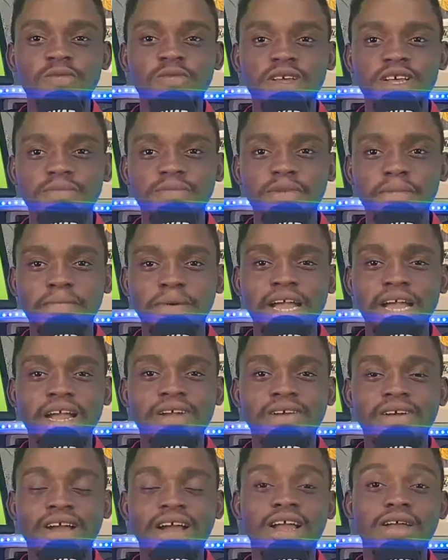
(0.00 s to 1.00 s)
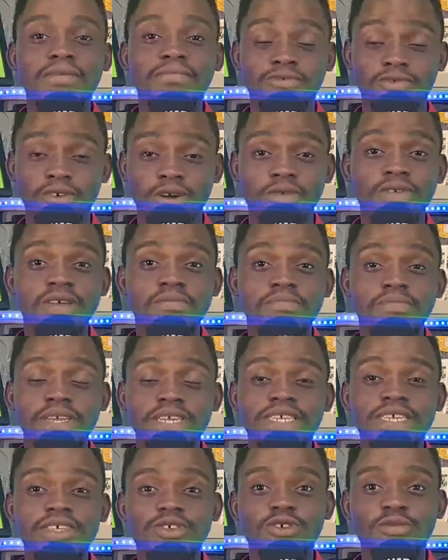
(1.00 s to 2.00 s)
of uh, Baba Yara, um, well,
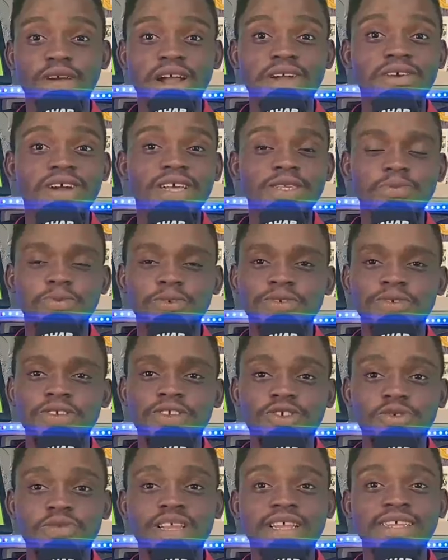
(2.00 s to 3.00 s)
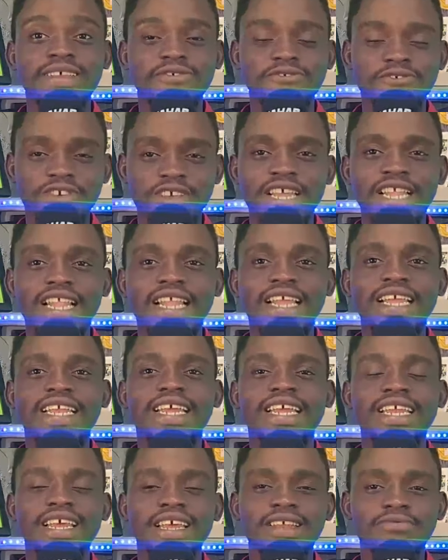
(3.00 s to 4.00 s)
pictures of Accra Sports Stadium started trickling
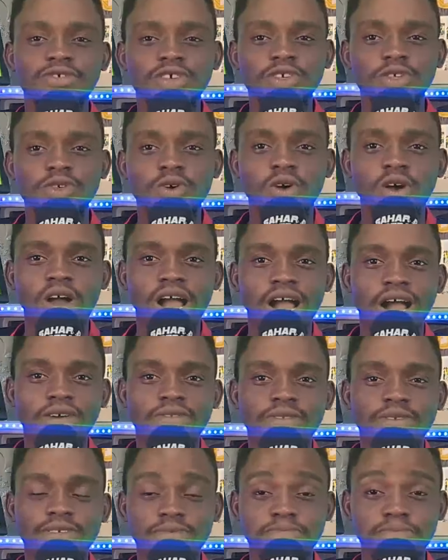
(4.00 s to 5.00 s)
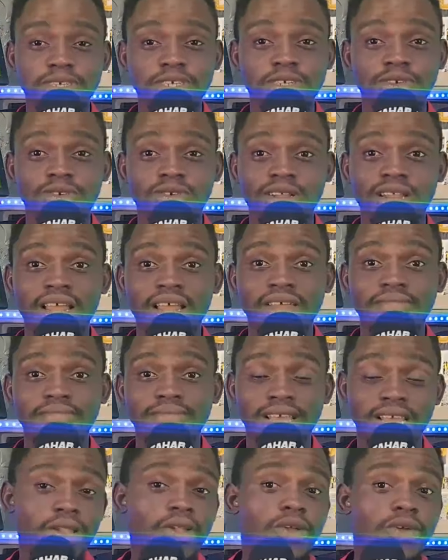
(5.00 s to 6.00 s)
in, and we saw how the pitch looked like.
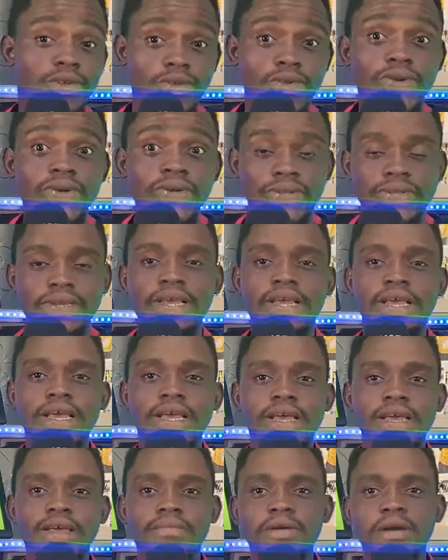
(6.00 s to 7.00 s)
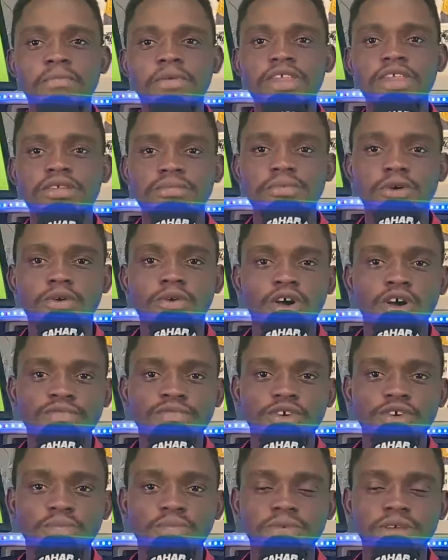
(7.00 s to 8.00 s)
It looked good. But many people were
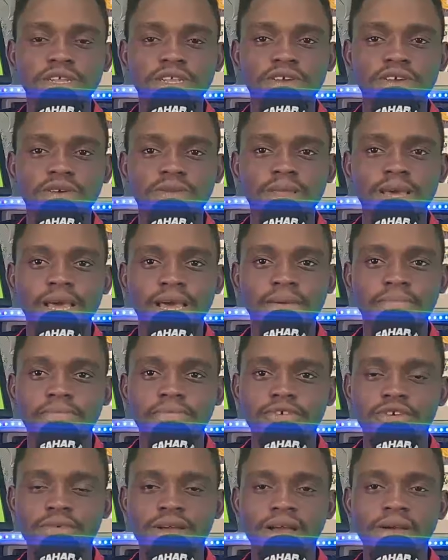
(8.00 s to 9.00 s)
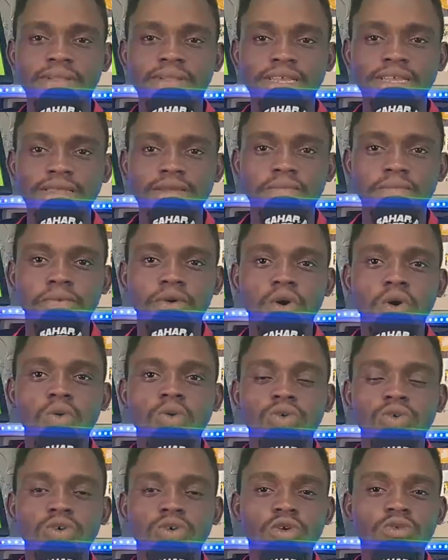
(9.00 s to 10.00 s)
of the opinion that probably the
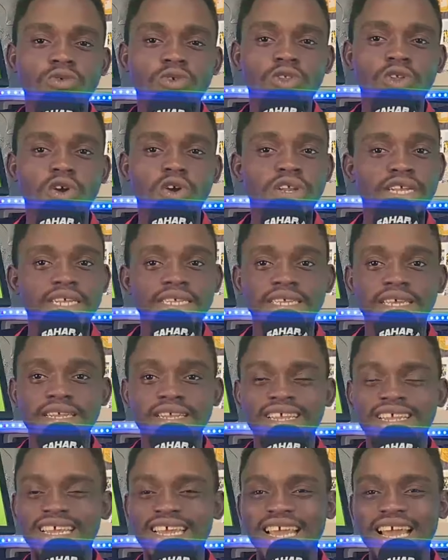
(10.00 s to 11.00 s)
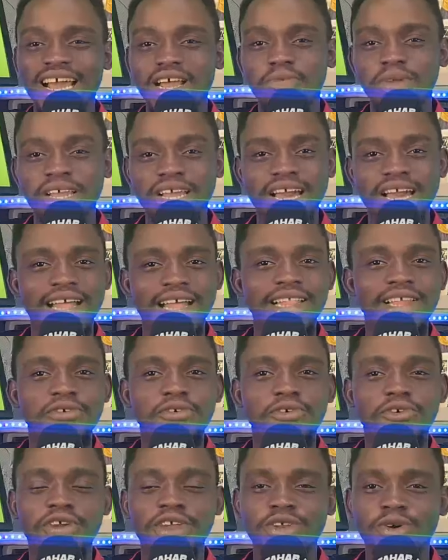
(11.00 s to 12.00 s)
ball would not roll on it and it had been
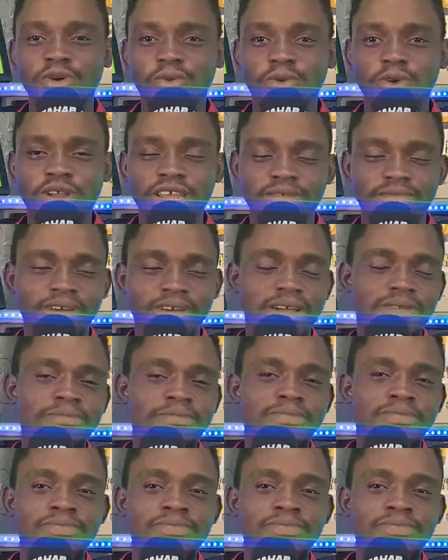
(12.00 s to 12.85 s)
colored green or whatever.